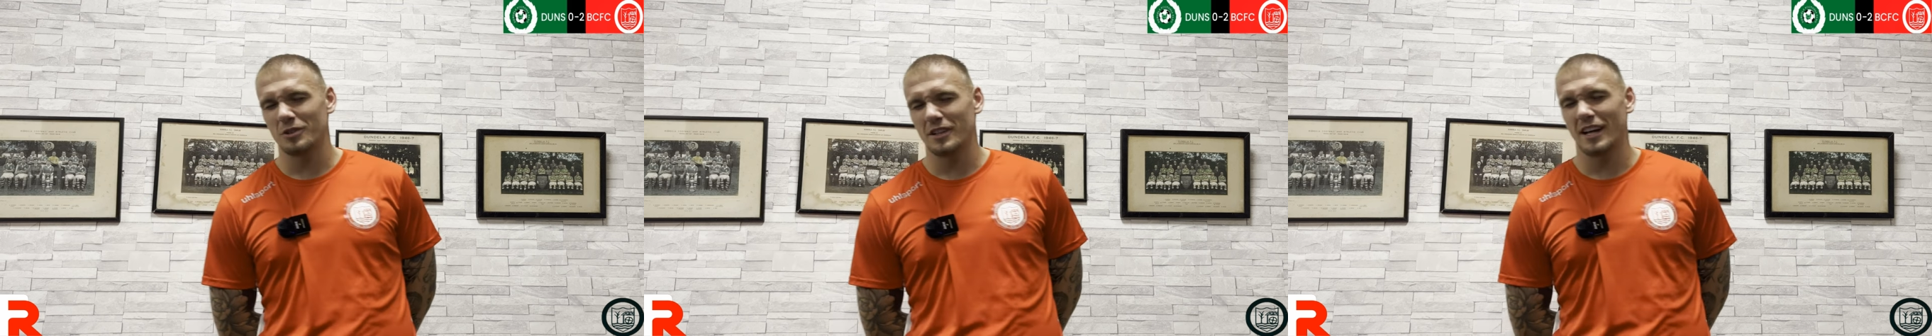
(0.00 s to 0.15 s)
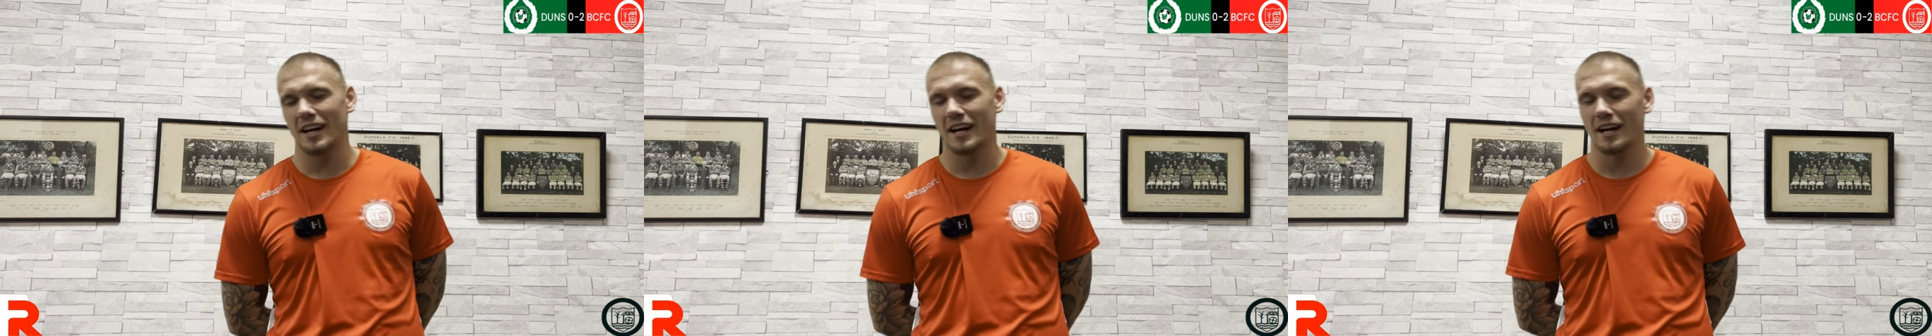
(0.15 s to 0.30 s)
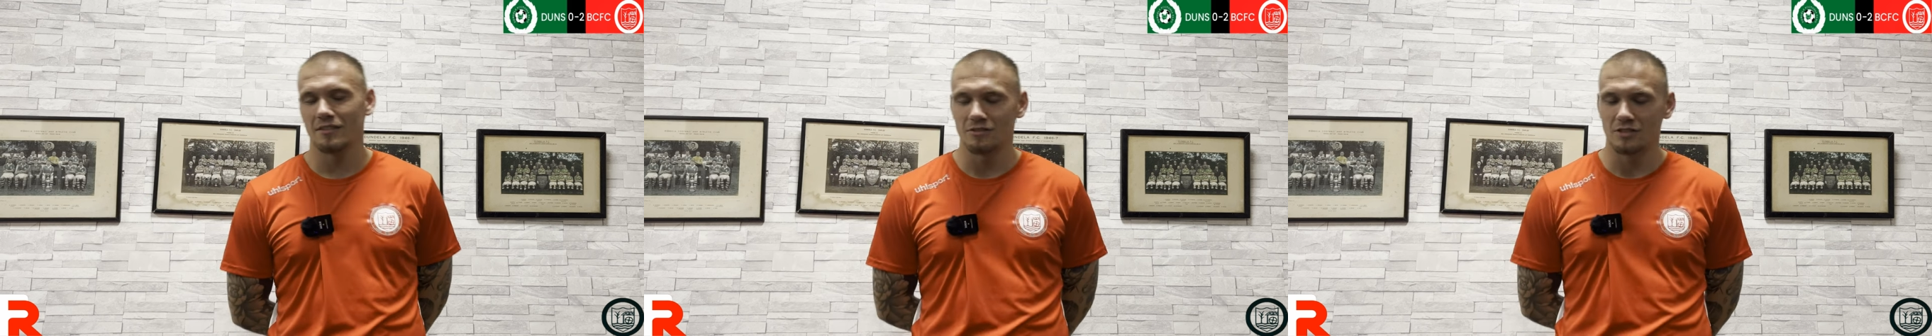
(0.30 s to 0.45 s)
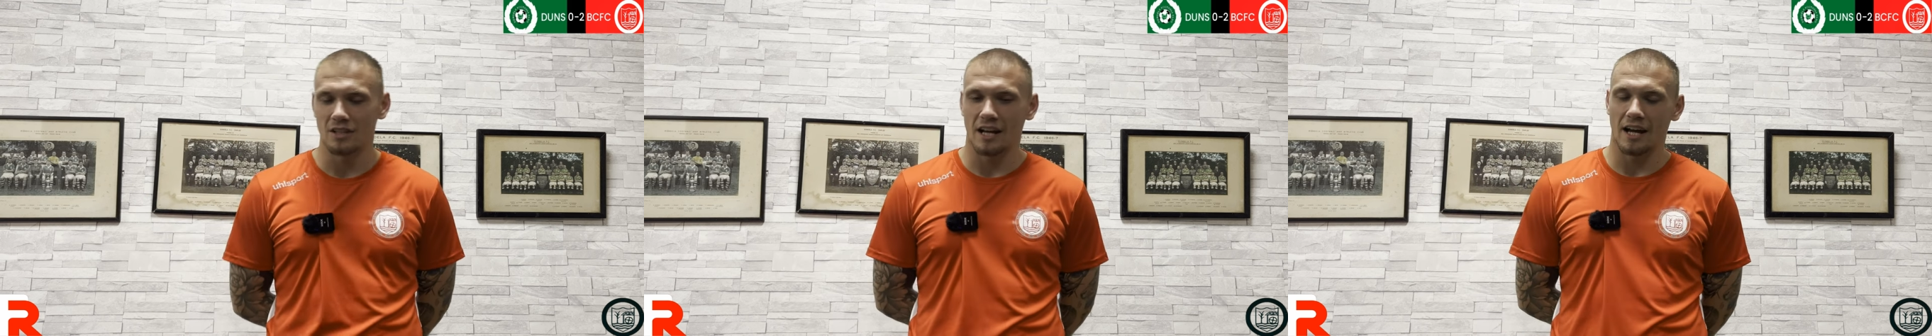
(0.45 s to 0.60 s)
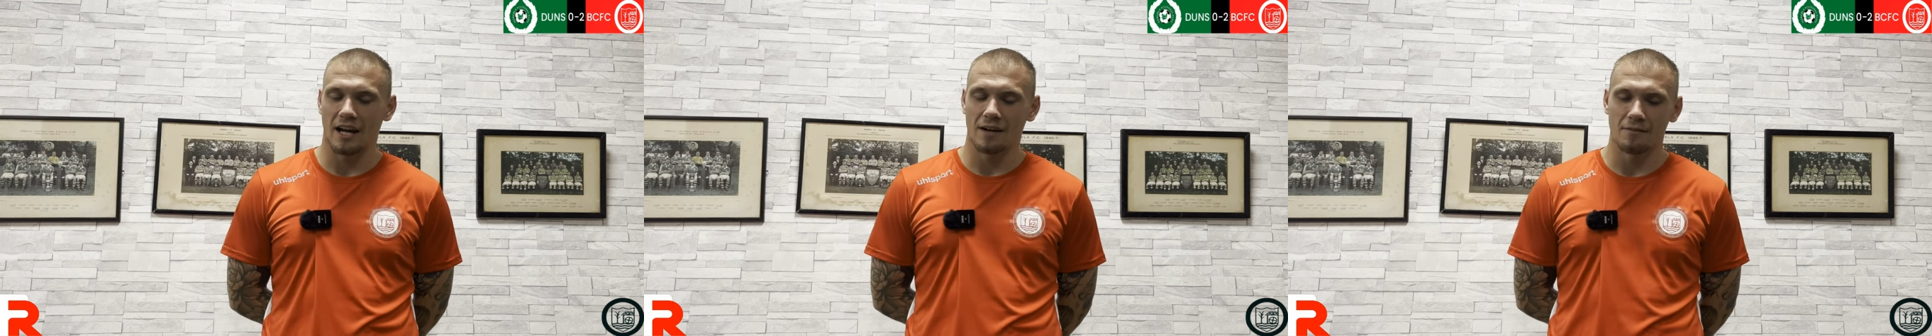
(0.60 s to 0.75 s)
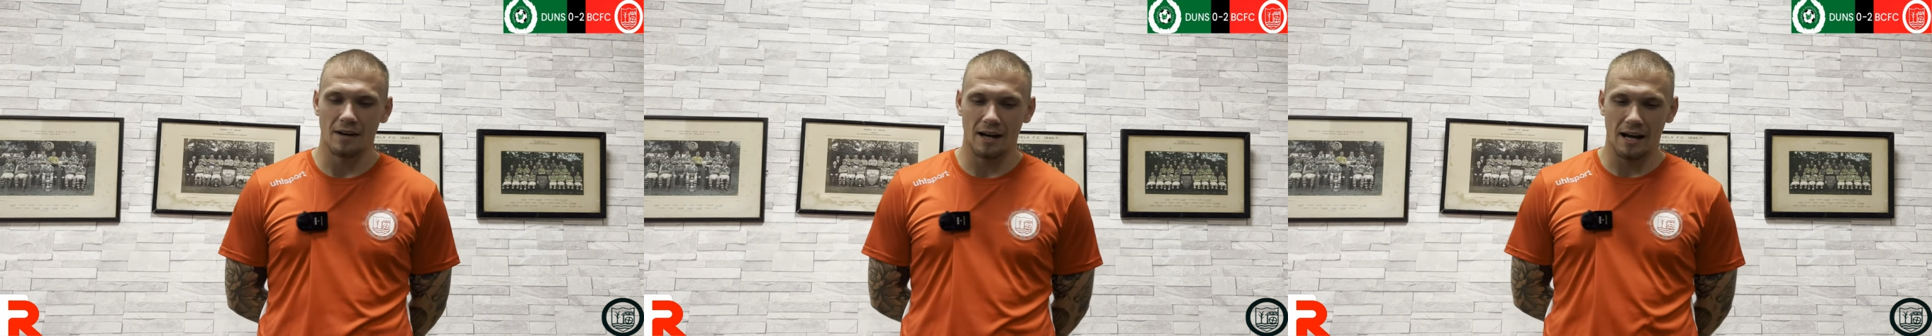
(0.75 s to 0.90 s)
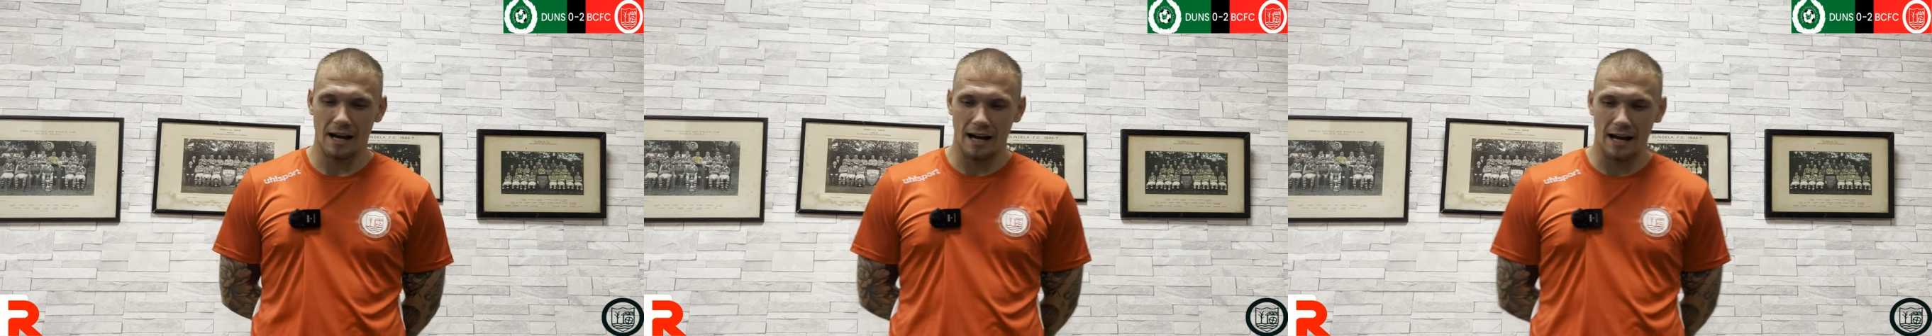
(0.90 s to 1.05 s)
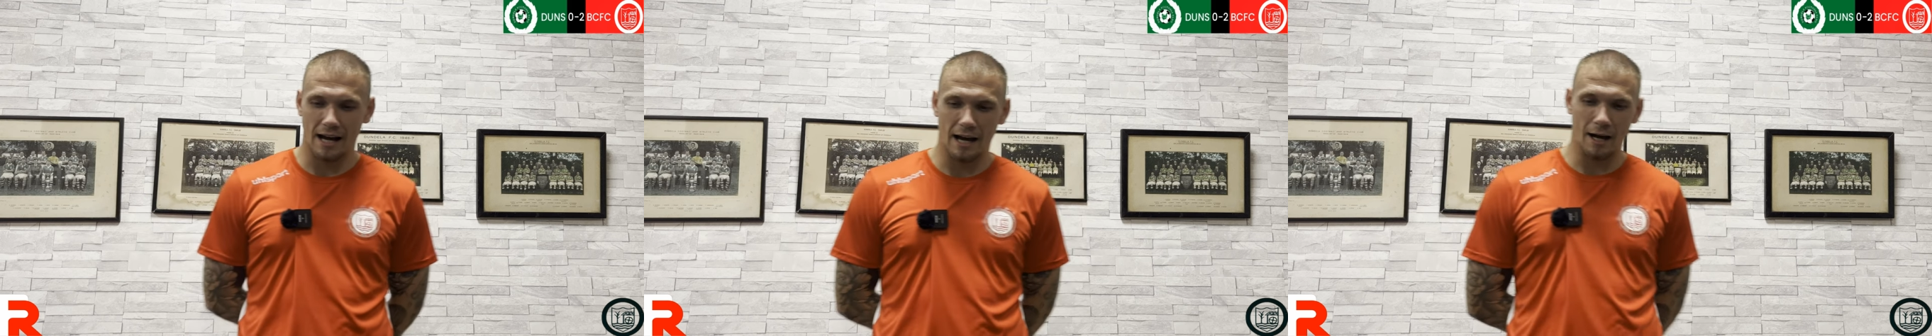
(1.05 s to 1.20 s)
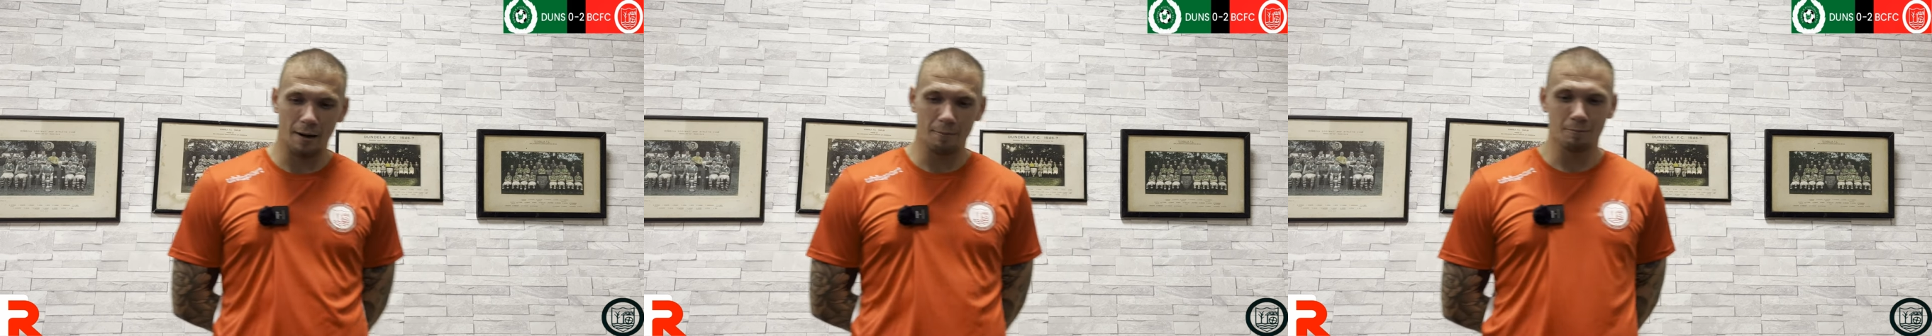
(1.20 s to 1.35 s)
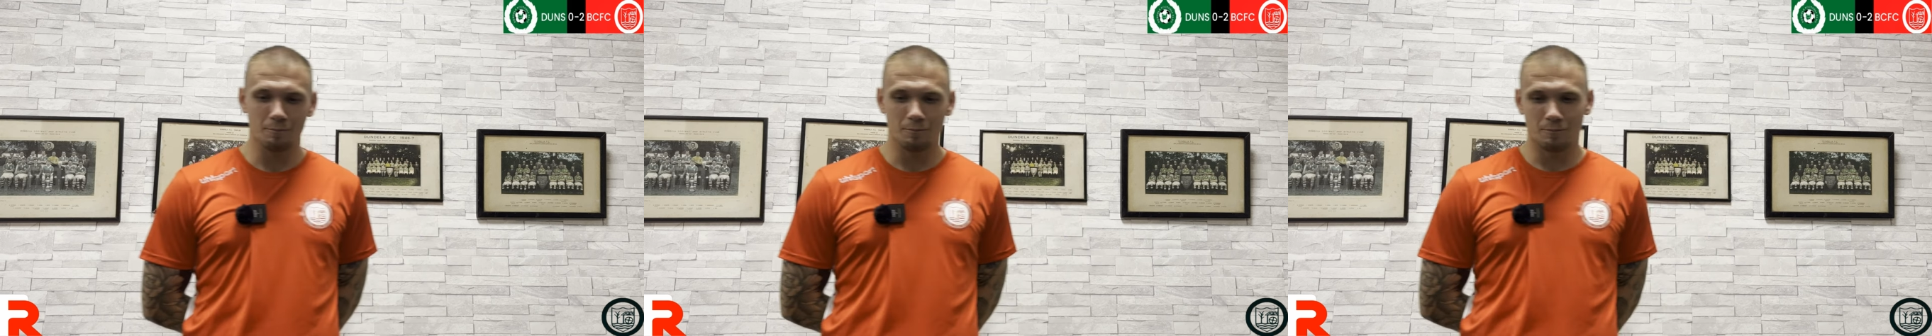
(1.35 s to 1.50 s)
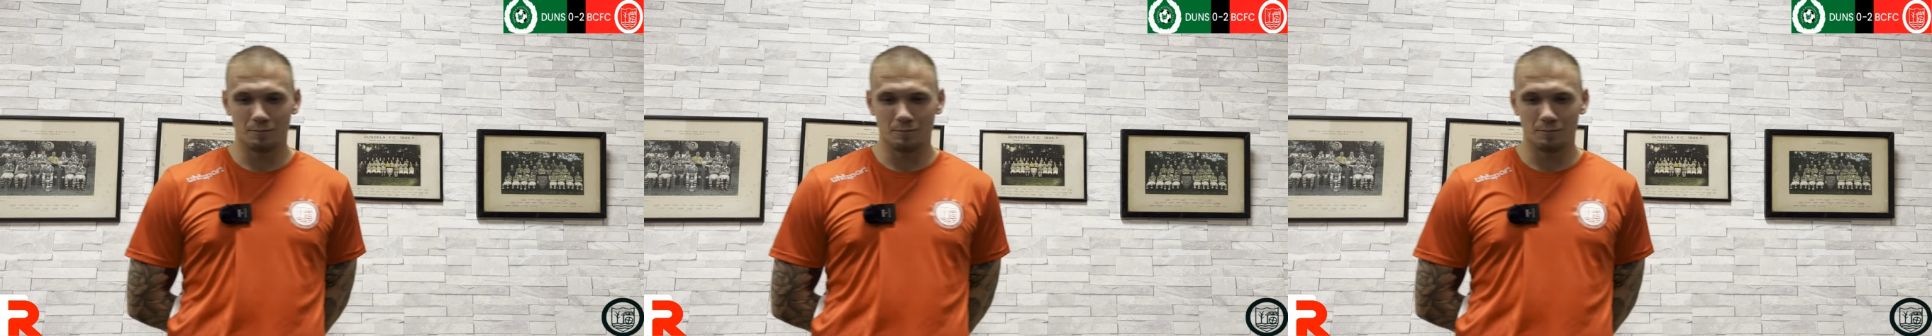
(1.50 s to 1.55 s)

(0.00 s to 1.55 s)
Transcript: yeah.